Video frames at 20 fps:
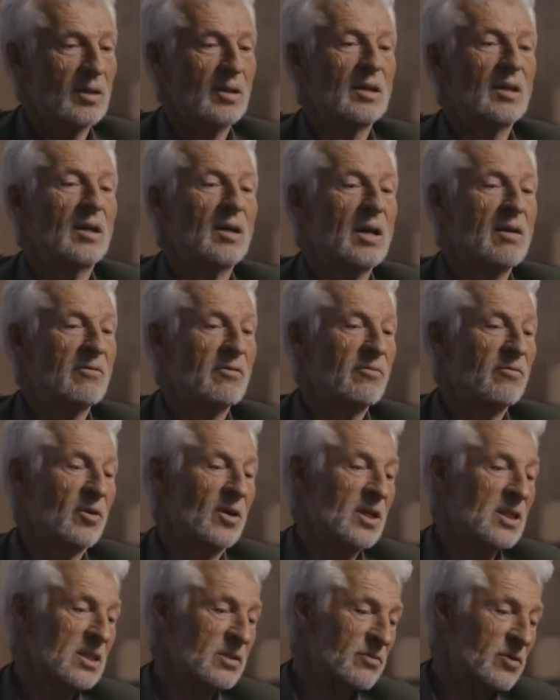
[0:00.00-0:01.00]
uh, if a
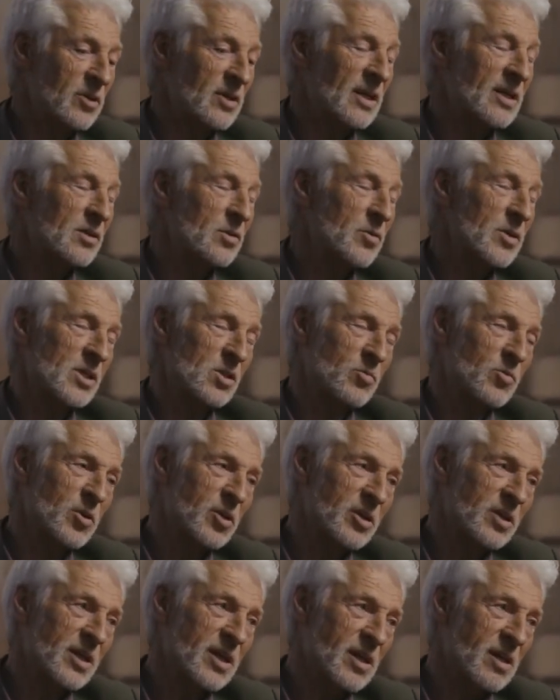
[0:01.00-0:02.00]
philosopher can do his
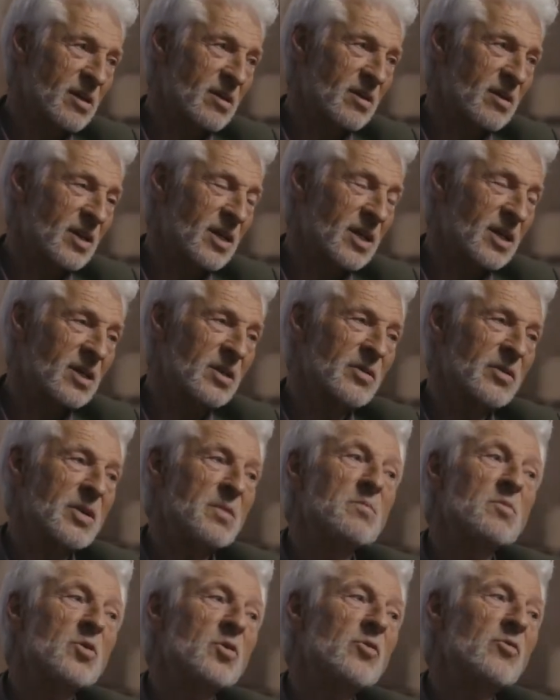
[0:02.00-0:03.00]
work there, he can
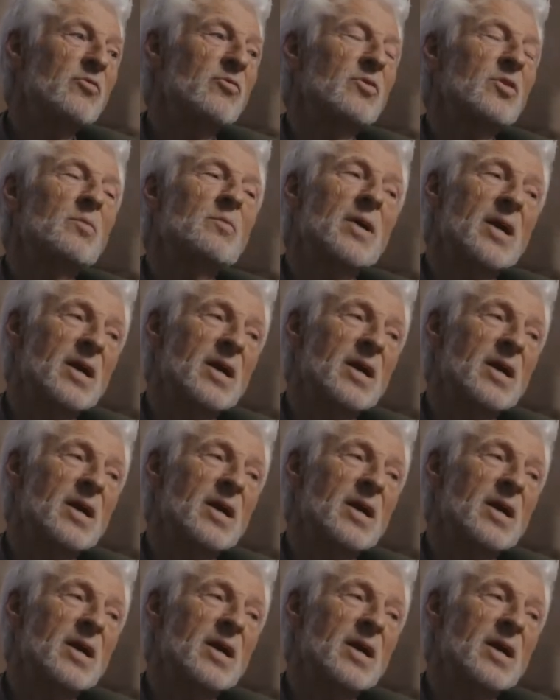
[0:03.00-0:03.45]
remove the